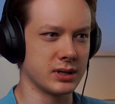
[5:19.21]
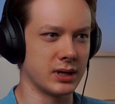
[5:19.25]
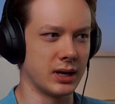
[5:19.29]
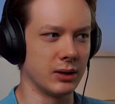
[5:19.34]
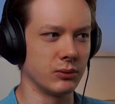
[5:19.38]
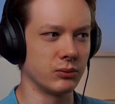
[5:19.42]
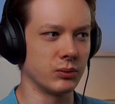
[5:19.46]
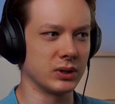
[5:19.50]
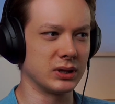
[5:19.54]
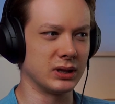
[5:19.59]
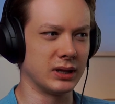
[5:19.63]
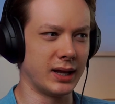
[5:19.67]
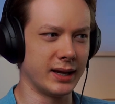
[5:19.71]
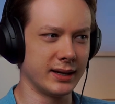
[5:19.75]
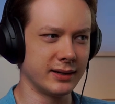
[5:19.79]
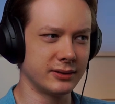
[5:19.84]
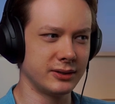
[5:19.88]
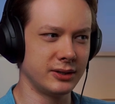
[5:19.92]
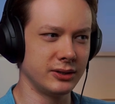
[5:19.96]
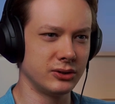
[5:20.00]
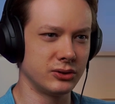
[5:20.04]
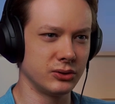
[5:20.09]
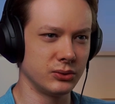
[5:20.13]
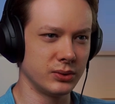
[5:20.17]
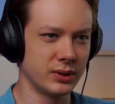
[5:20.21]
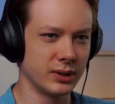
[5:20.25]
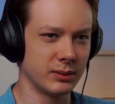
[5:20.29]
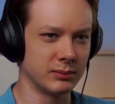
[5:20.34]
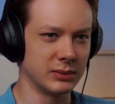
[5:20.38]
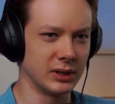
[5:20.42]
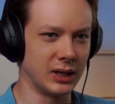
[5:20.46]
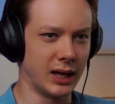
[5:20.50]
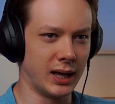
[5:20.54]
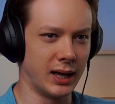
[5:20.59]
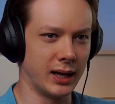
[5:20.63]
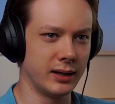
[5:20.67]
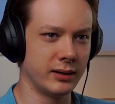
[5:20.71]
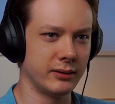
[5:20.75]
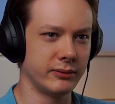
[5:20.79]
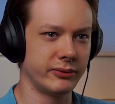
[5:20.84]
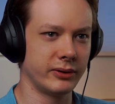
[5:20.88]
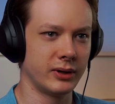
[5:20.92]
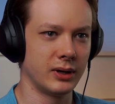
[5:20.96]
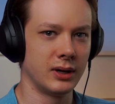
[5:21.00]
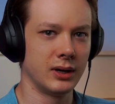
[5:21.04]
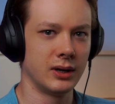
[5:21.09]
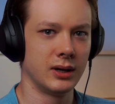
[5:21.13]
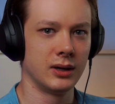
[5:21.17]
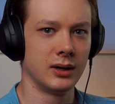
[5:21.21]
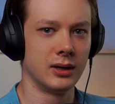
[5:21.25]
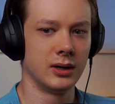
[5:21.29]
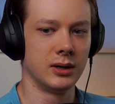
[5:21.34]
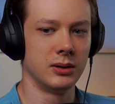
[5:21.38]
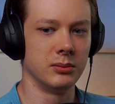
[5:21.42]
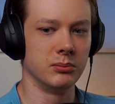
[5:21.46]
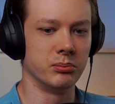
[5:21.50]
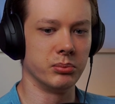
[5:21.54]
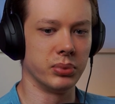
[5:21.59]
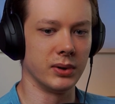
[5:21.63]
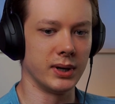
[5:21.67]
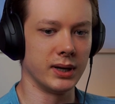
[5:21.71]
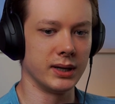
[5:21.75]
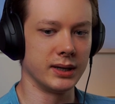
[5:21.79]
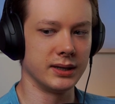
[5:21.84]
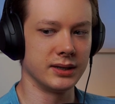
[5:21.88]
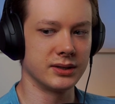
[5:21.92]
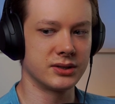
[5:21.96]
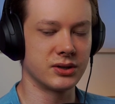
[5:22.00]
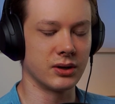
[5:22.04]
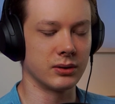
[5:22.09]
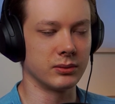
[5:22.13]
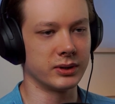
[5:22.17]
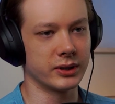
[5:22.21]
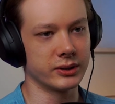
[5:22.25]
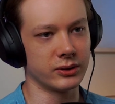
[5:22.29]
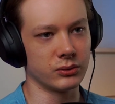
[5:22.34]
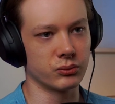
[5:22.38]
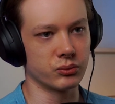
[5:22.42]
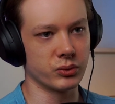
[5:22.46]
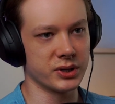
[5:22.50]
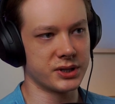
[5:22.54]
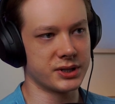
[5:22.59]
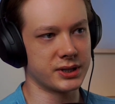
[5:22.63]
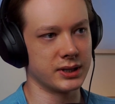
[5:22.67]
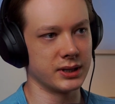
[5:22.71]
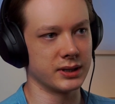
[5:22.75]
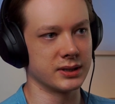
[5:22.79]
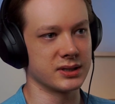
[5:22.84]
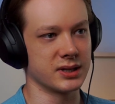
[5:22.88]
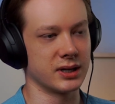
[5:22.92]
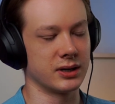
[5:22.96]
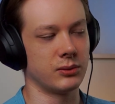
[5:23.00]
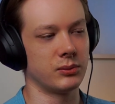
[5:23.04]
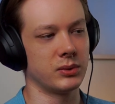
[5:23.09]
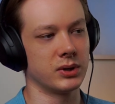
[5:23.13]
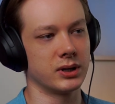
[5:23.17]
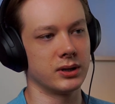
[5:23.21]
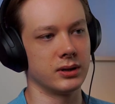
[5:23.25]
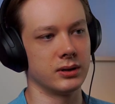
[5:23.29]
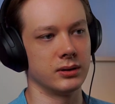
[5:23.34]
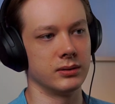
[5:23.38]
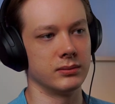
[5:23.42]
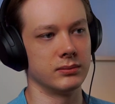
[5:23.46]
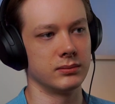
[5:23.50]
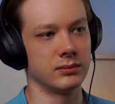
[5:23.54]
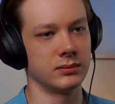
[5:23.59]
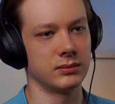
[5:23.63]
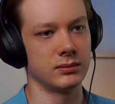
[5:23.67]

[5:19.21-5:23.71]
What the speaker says: I would like to do them live, but it's a little risky because I don't want to,